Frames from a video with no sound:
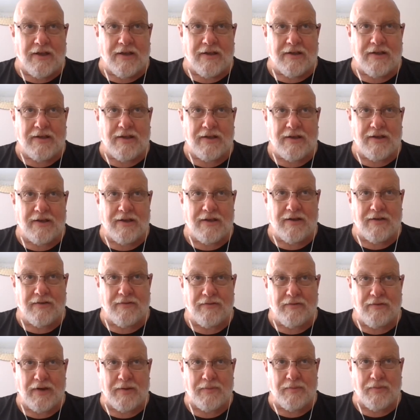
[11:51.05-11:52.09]
King of
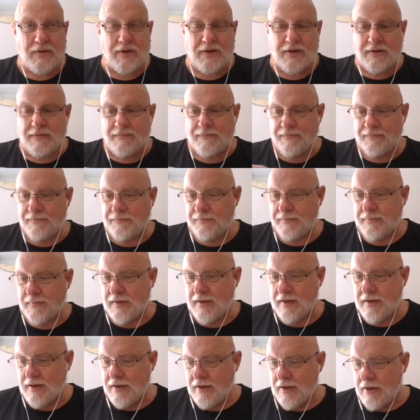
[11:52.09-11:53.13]
Great Britain,
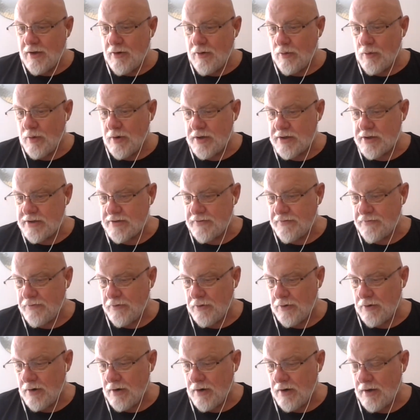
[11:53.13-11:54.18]
was,
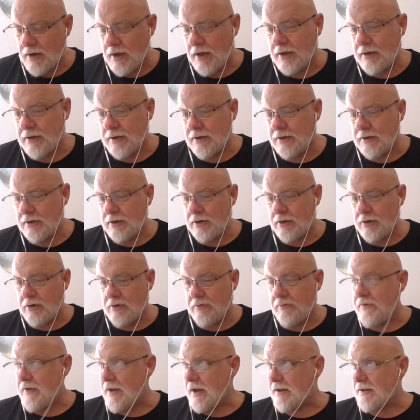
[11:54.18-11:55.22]
for a little known
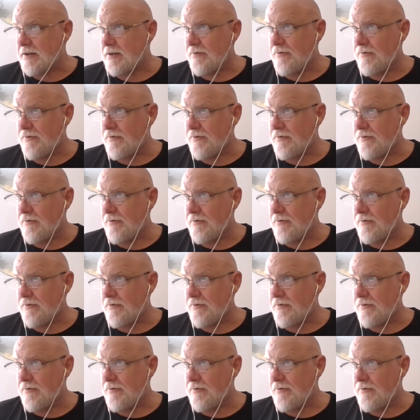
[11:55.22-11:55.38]
fact,